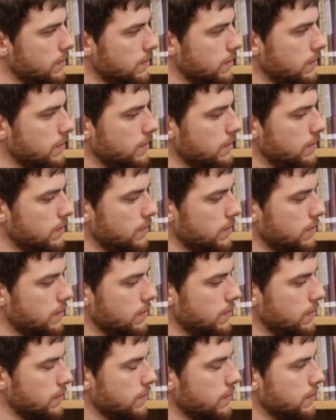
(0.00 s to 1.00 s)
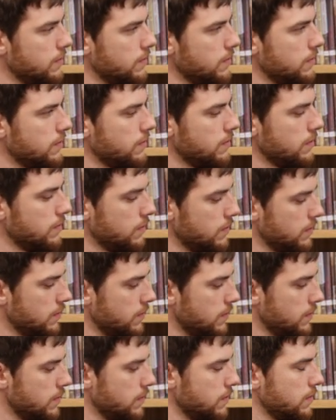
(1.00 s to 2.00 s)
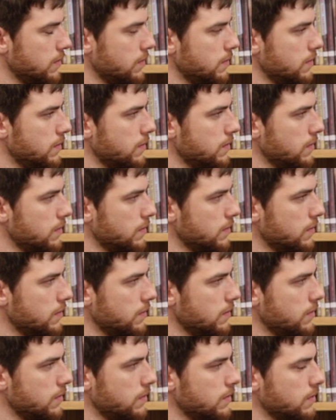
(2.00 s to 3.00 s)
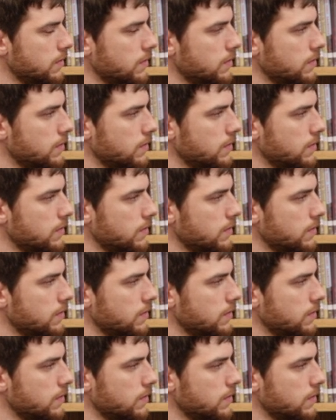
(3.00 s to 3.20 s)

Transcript: (silent)